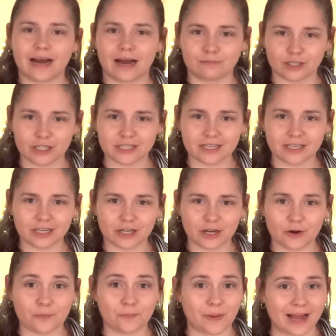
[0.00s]
I'm just gonna
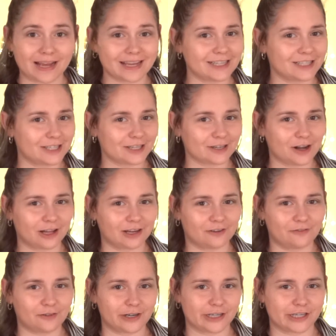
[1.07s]
go back into the color
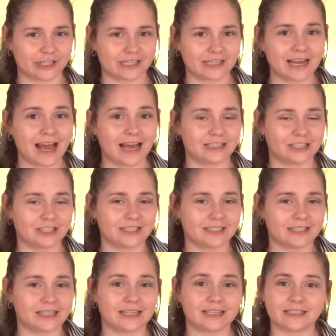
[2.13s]
Virgin and
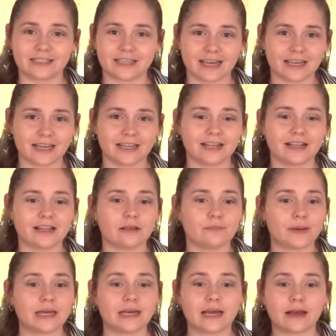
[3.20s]
just take it a little
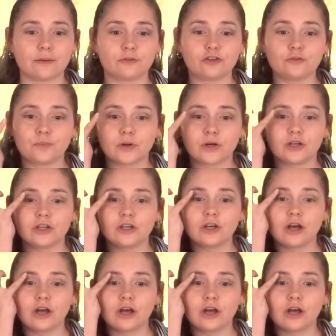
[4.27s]
bit to put